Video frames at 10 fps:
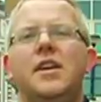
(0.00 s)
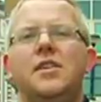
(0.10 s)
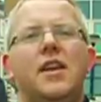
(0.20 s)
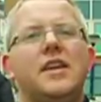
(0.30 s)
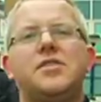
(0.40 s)

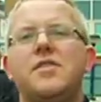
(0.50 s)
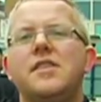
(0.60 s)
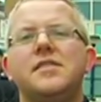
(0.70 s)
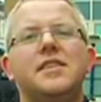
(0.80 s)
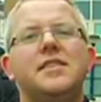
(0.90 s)
your
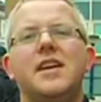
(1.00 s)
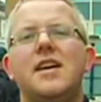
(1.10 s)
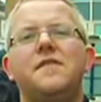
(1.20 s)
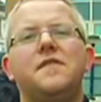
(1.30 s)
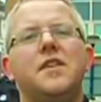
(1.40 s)
lecturers and
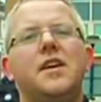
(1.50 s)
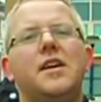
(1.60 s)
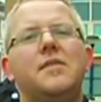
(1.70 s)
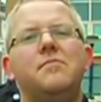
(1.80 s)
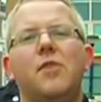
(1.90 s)
staff
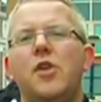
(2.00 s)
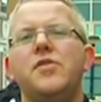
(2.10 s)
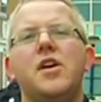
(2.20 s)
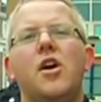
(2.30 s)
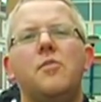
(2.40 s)

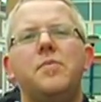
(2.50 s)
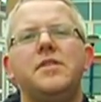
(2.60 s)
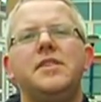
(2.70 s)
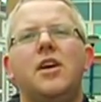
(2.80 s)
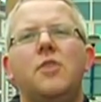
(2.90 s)
on their
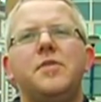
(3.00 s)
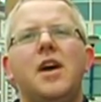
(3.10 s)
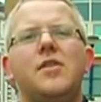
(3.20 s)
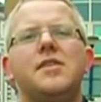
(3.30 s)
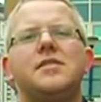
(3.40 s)
open
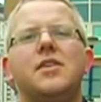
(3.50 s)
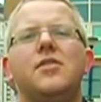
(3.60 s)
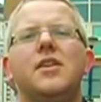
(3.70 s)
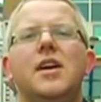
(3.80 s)
hours. So